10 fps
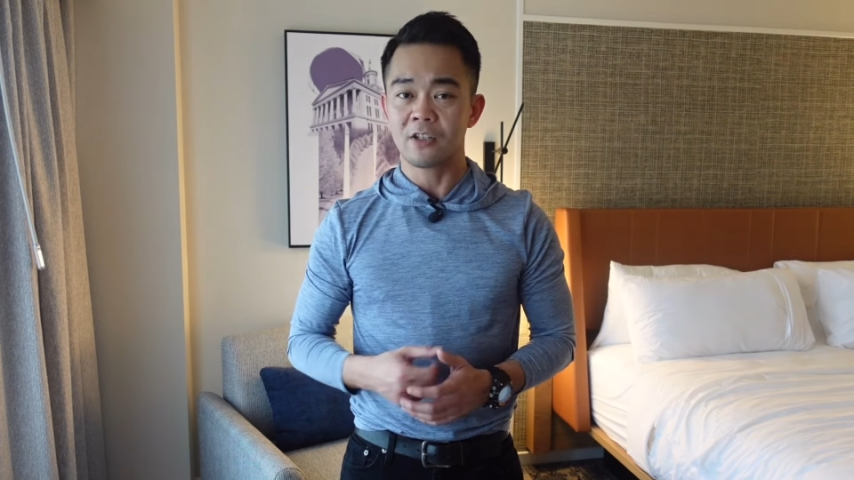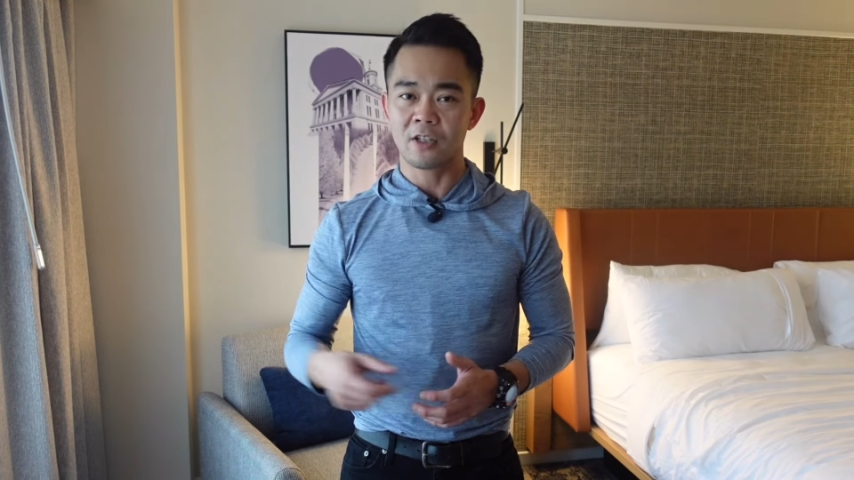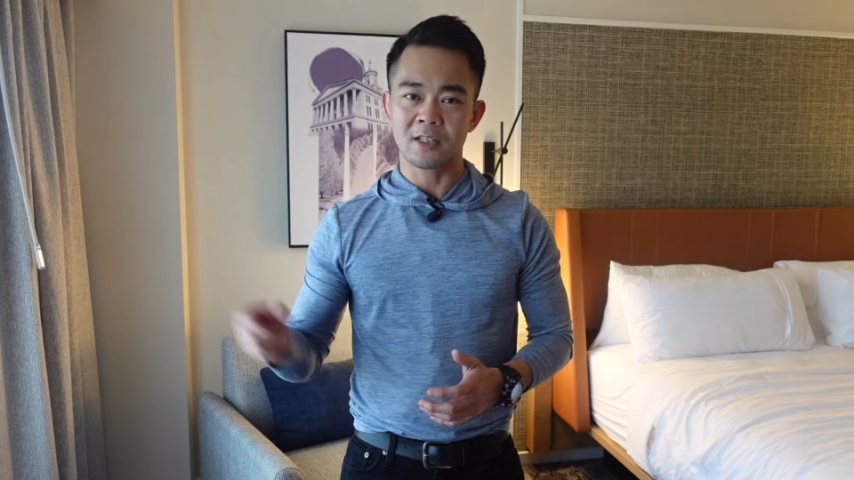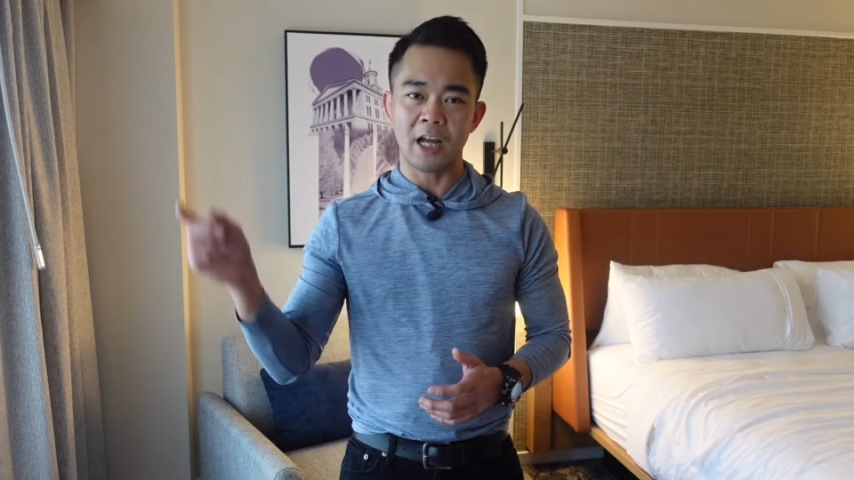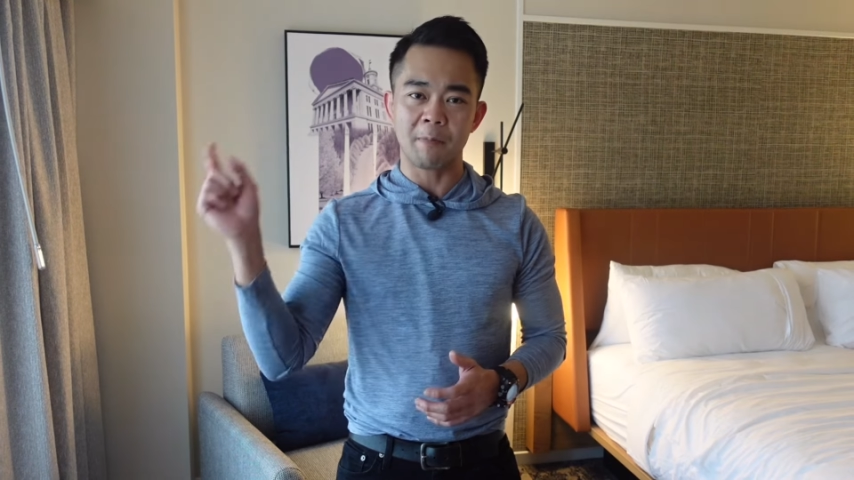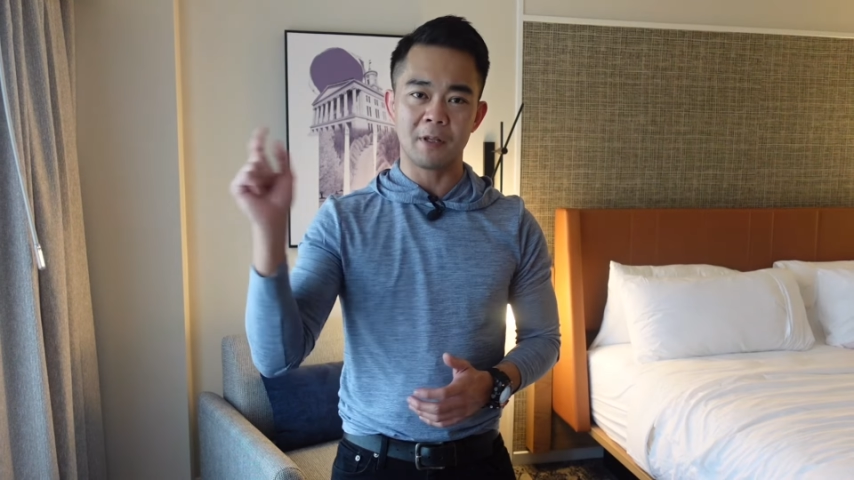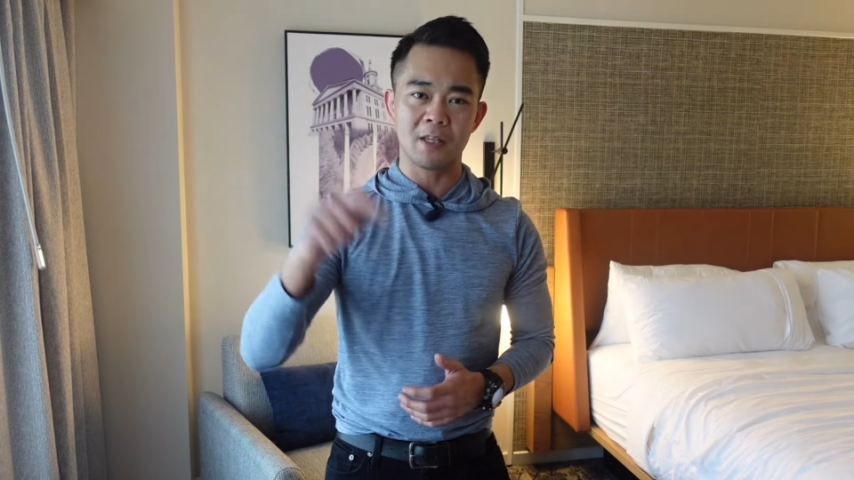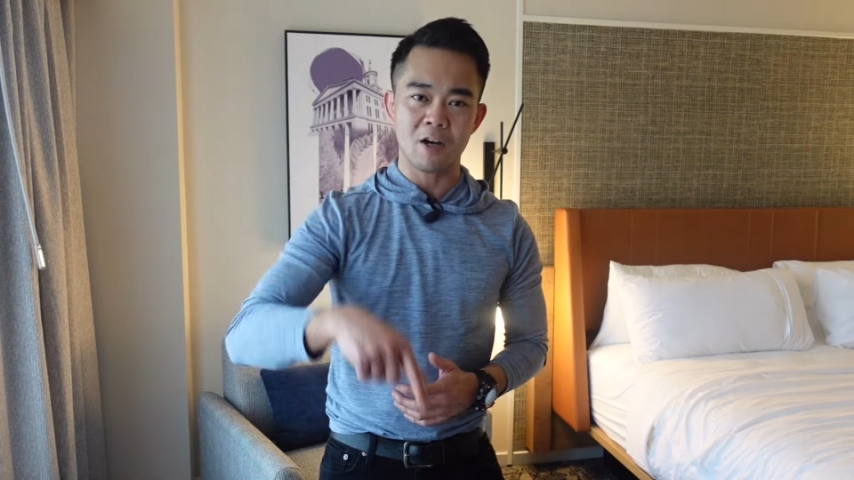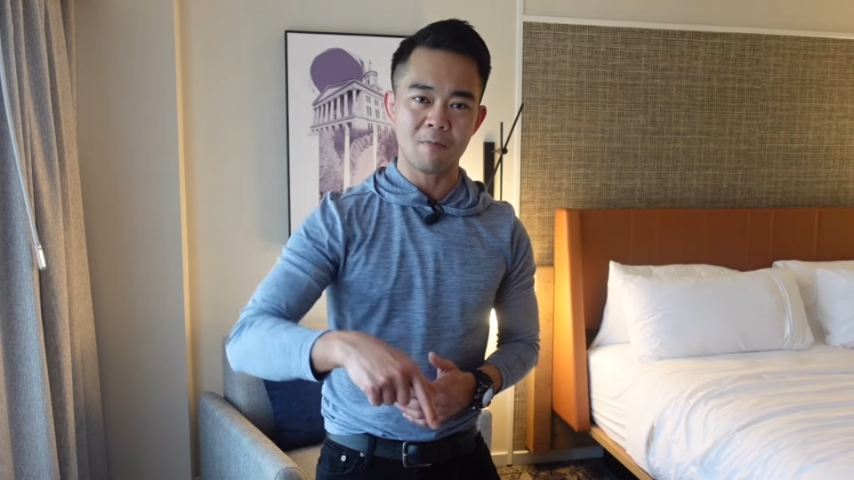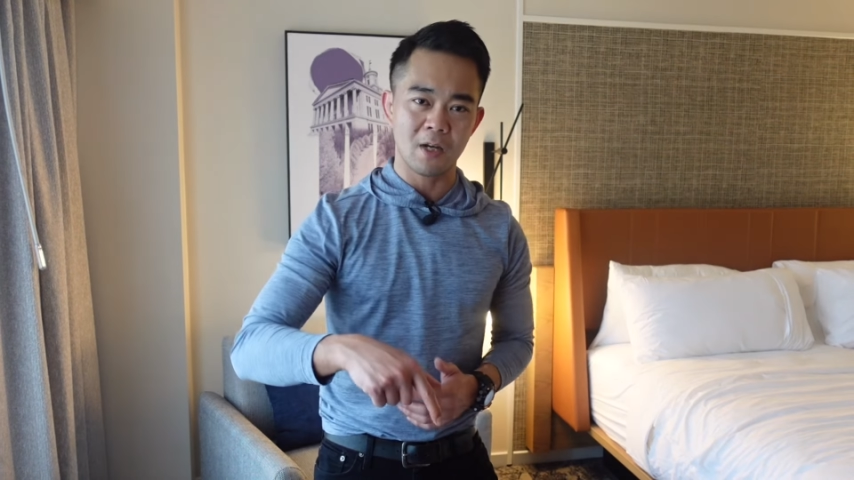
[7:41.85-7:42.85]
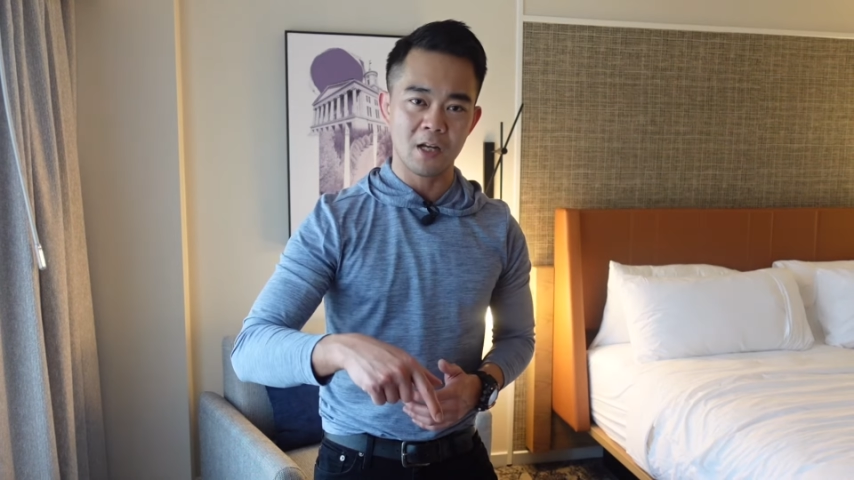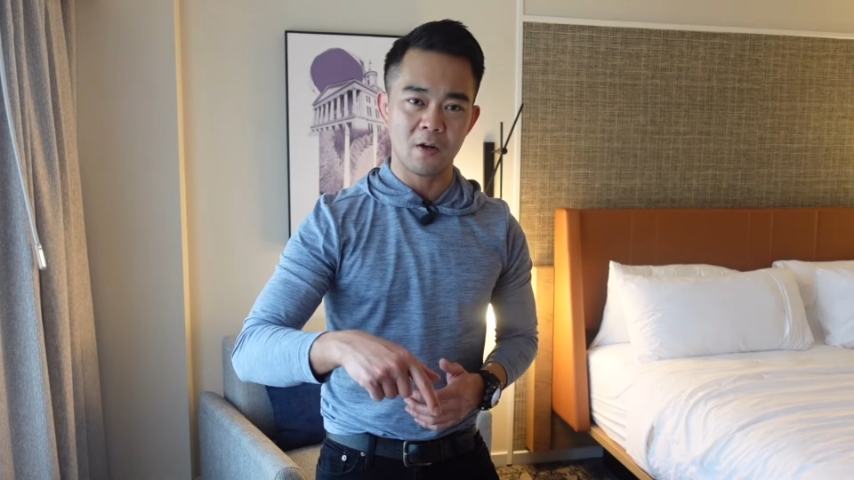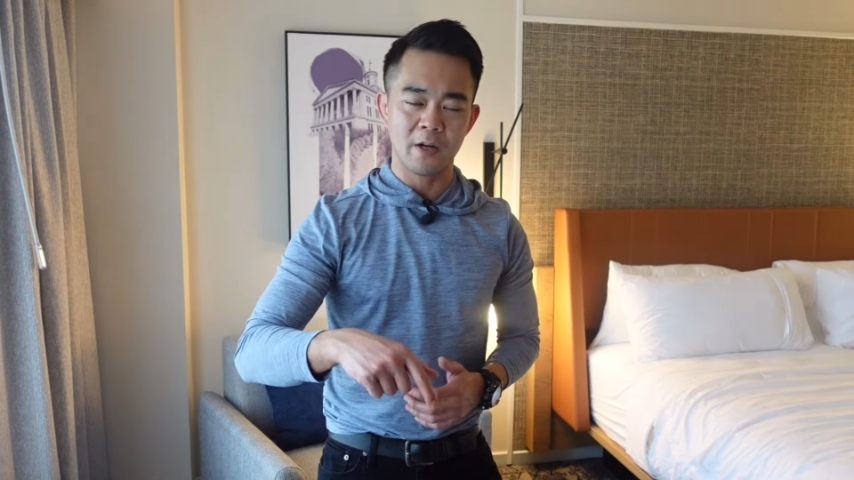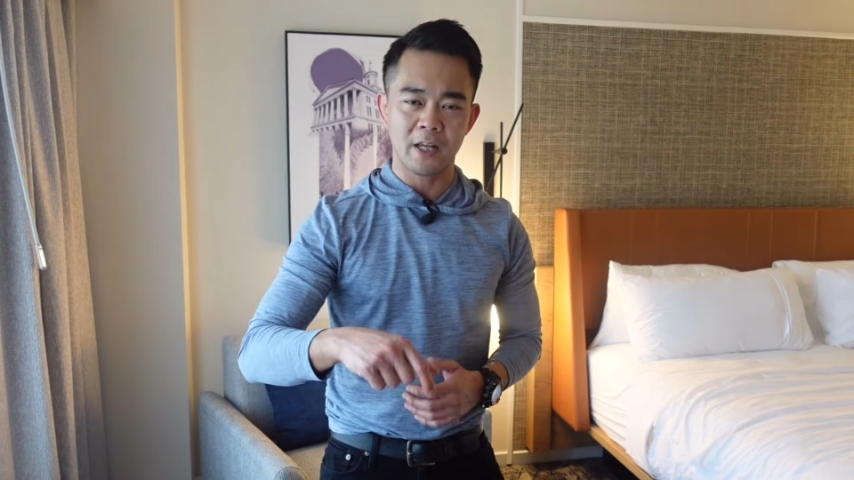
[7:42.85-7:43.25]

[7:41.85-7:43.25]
just type it down below